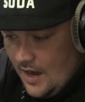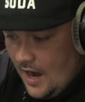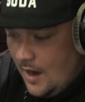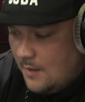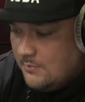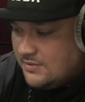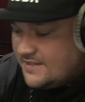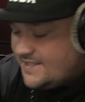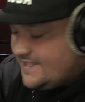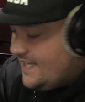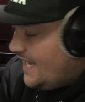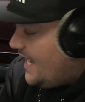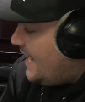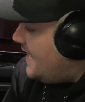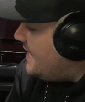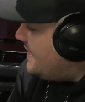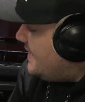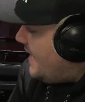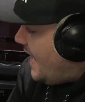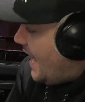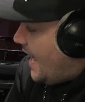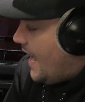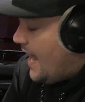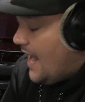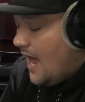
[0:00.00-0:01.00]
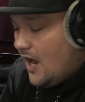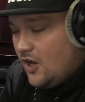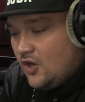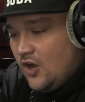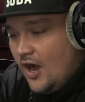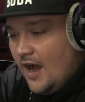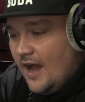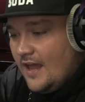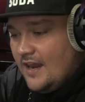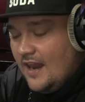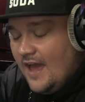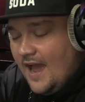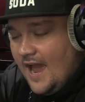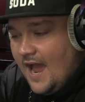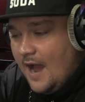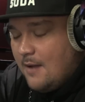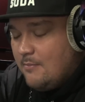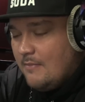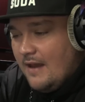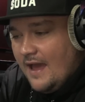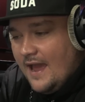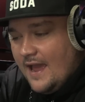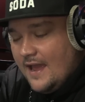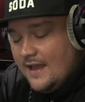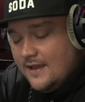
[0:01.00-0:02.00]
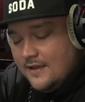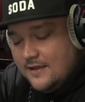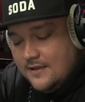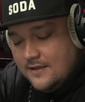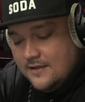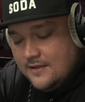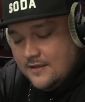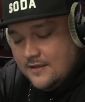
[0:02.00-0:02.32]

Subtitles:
I'm sitting there and I can't lie, I'm like,